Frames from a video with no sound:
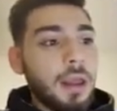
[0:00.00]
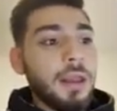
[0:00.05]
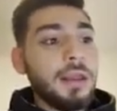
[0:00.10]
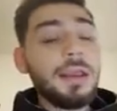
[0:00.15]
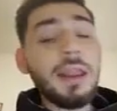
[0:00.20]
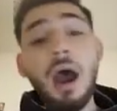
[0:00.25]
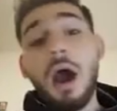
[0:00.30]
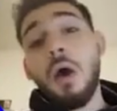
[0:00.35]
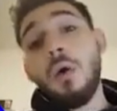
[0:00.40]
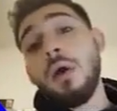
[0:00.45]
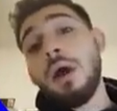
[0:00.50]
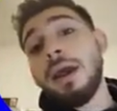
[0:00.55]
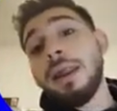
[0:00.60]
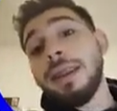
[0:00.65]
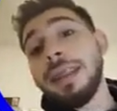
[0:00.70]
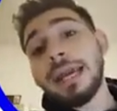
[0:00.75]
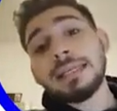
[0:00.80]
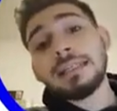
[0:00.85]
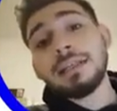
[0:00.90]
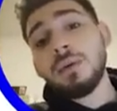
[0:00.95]
Now,
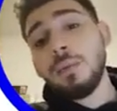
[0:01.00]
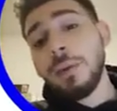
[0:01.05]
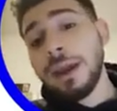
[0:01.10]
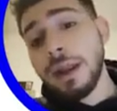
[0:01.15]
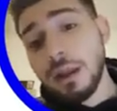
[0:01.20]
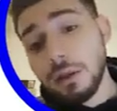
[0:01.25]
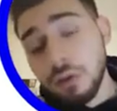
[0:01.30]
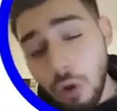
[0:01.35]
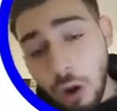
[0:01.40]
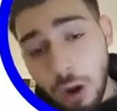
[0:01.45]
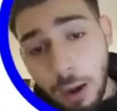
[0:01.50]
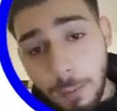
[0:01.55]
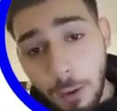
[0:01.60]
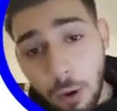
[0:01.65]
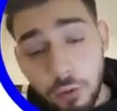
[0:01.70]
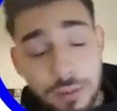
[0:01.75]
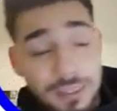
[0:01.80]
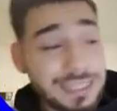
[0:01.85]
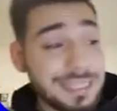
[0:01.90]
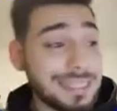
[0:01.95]
next thing we're going to talk
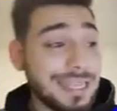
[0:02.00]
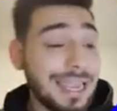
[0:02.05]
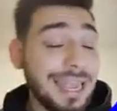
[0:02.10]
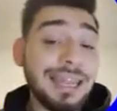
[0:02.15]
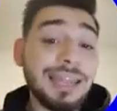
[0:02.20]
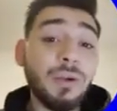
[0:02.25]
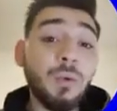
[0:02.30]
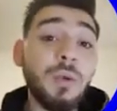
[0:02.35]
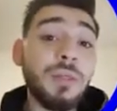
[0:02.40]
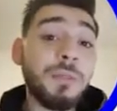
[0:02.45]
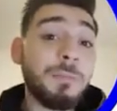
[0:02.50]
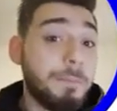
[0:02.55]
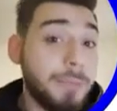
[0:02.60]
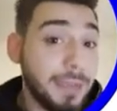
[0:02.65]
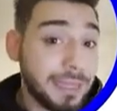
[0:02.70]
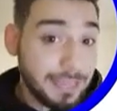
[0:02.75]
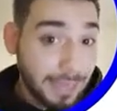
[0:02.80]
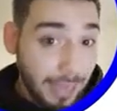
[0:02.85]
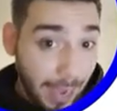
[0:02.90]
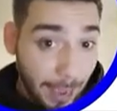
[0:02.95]
about is scaling with
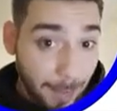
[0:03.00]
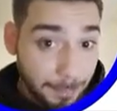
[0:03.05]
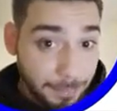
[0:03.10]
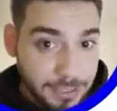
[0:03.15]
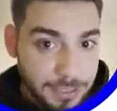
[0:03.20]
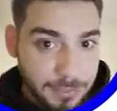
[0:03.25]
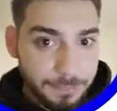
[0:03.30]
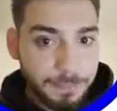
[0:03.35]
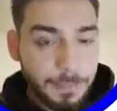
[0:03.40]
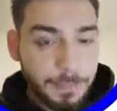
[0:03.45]
bid caps.